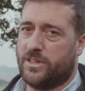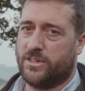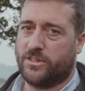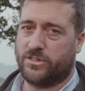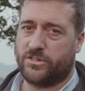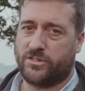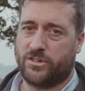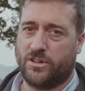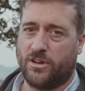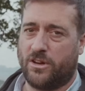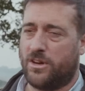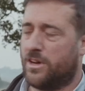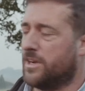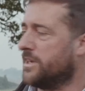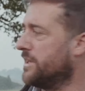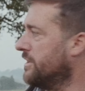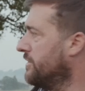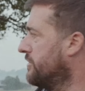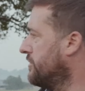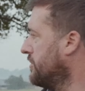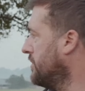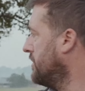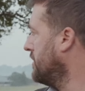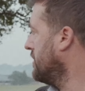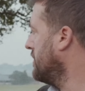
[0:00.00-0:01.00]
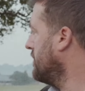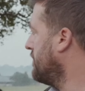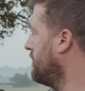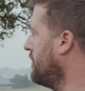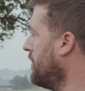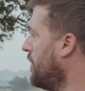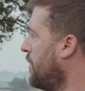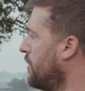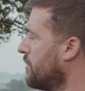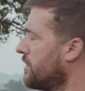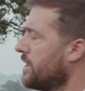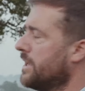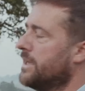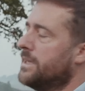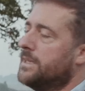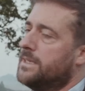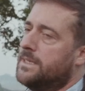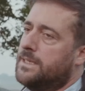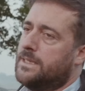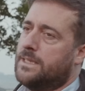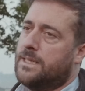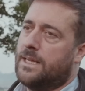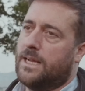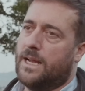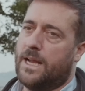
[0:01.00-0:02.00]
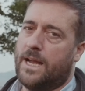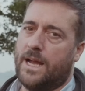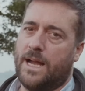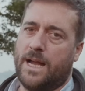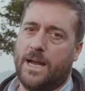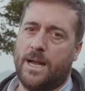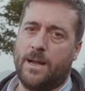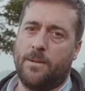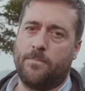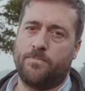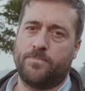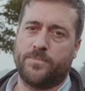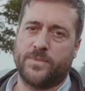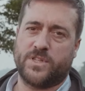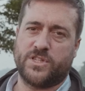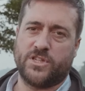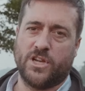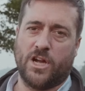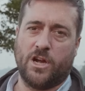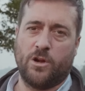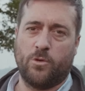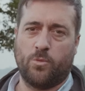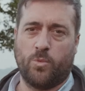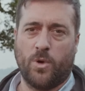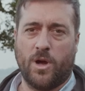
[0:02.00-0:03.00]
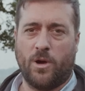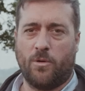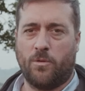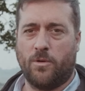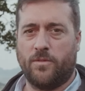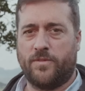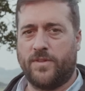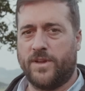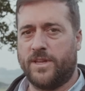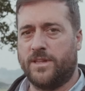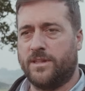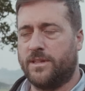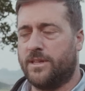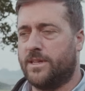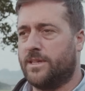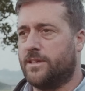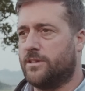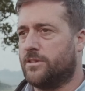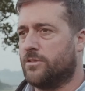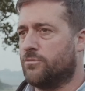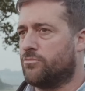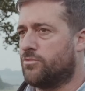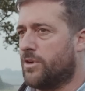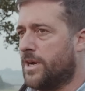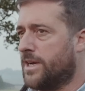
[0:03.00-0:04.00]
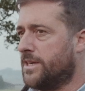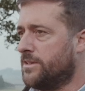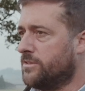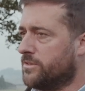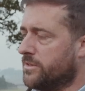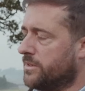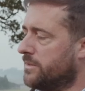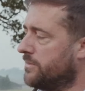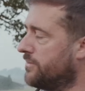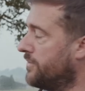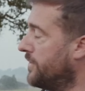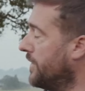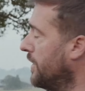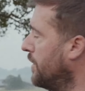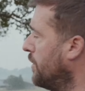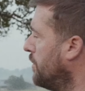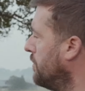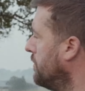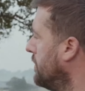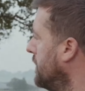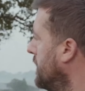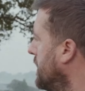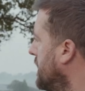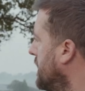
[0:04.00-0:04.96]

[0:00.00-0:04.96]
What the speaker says: in the sky and sort of the fog. So well within the range of the film.